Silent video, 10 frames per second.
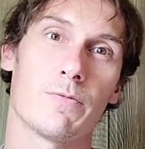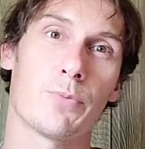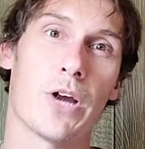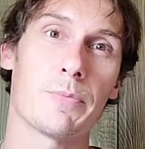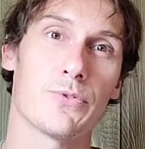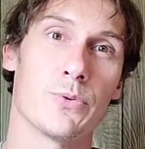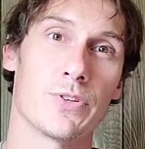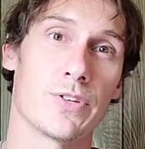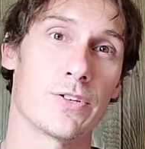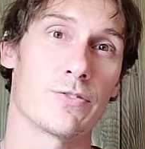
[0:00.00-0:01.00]
Perhaps
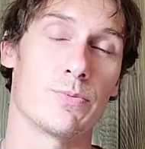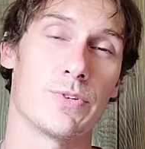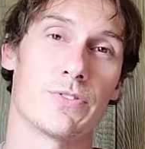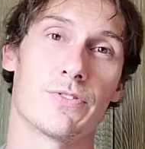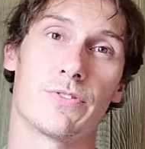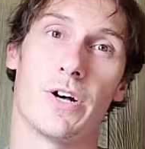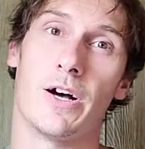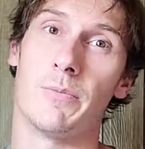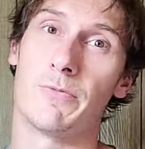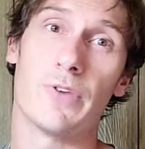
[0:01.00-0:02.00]
doing things with
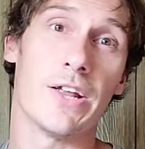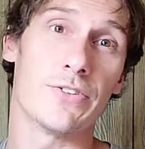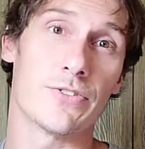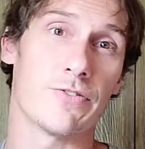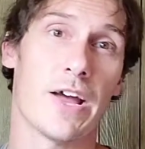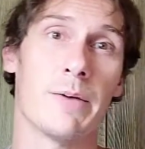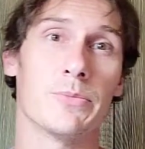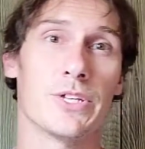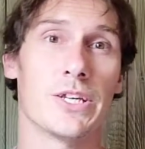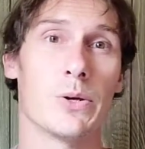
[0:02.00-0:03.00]
friends or
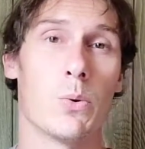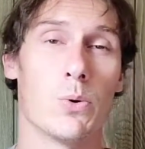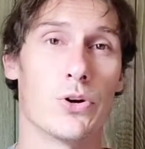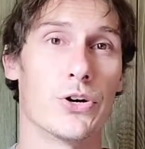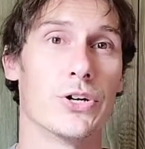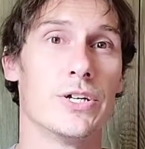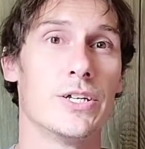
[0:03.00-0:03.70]
family, or